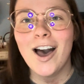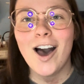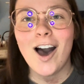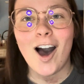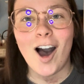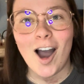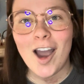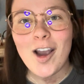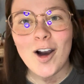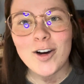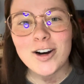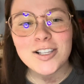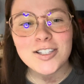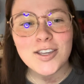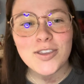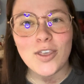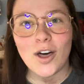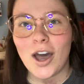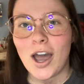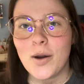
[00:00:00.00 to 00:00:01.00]
I honestly
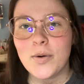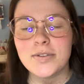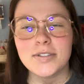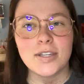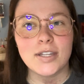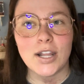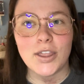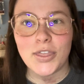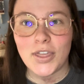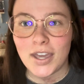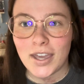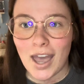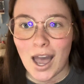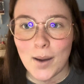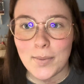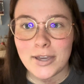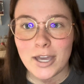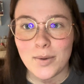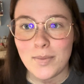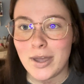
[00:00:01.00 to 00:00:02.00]
thought I was gonna think
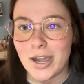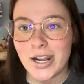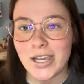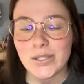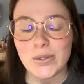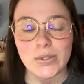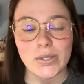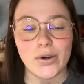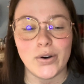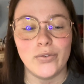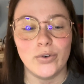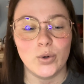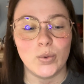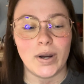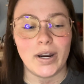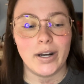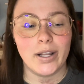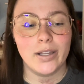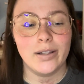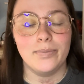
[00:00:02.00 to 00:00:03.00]
Abby Jimenez was
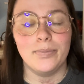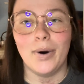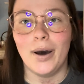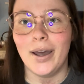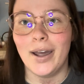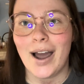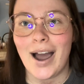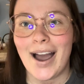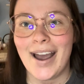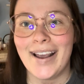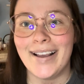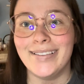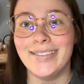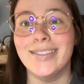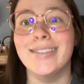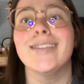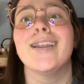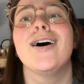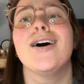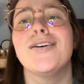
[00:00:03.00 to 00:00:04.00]
overrated, but I
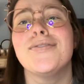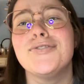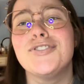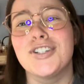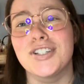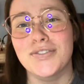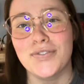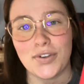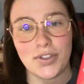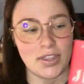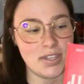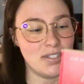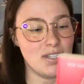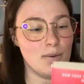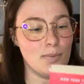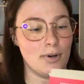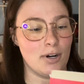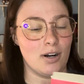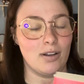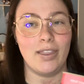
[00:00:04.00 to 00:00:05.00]
love Just for the
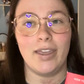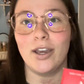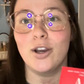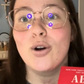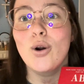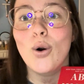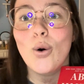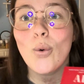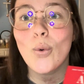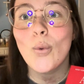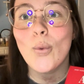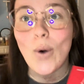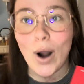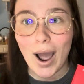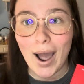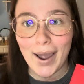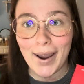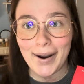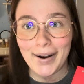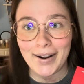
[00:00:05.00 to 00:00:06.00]
Summer, like
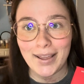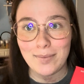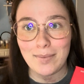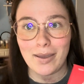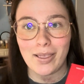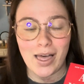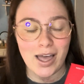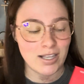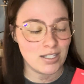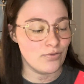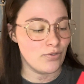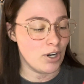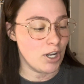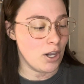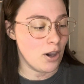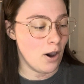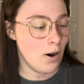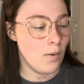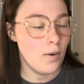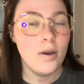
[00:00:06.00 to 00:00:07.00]
cried in my last
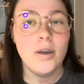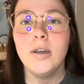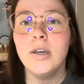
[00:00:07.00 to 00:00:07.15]
video.